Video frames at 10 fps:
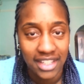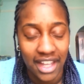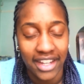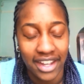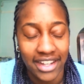
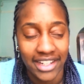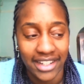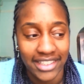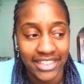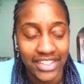I,
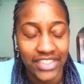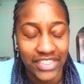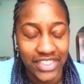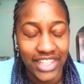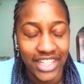I, I just
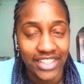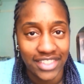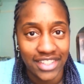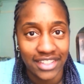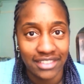needed
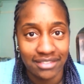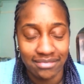to